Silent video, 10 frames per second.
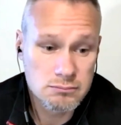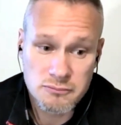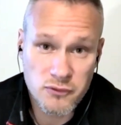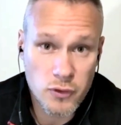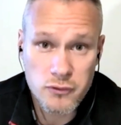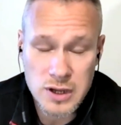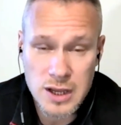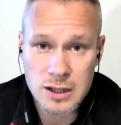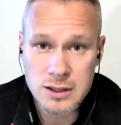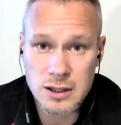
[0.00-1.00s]
for
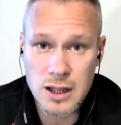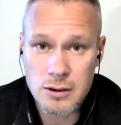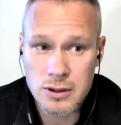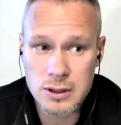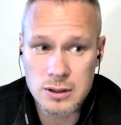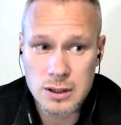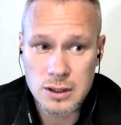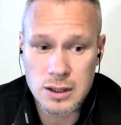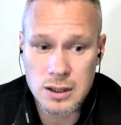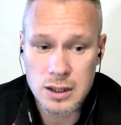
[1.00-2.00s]
free, and
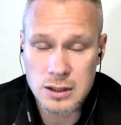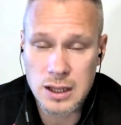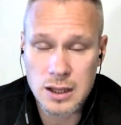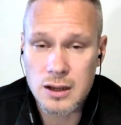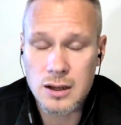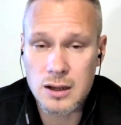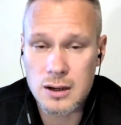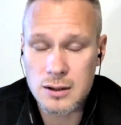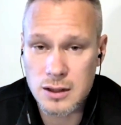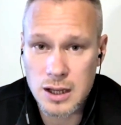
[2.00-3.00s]
and they
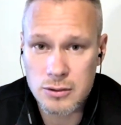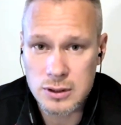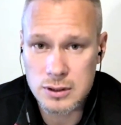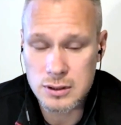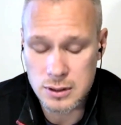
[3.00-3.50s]
are allowing